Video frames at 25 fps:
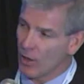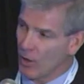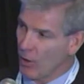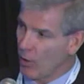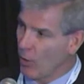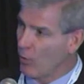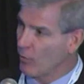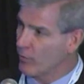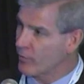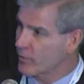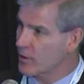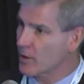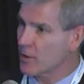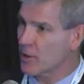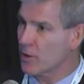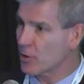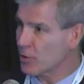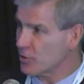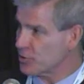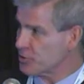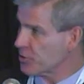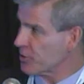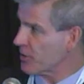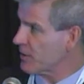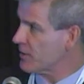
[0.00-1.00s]
Over the
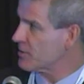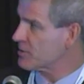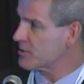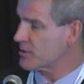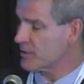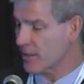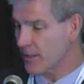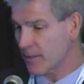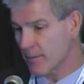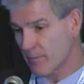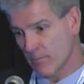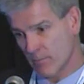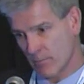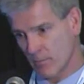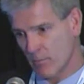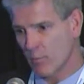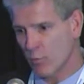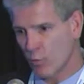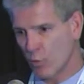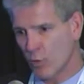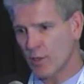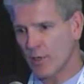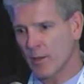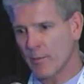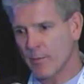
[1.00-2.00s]
years, you're going to see it
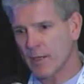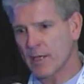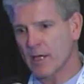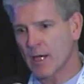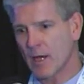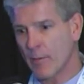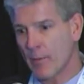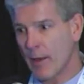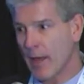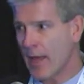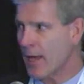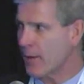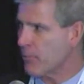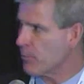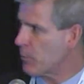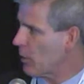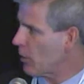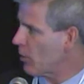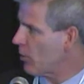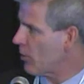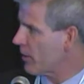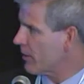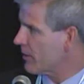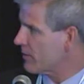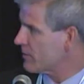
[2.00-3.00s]
really become at
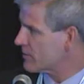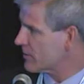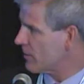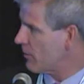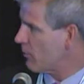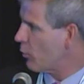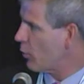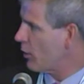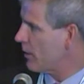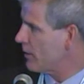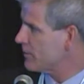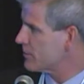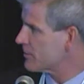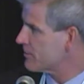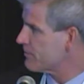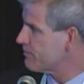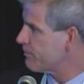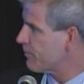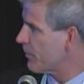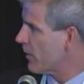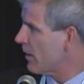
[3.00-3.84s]
parity in some ways.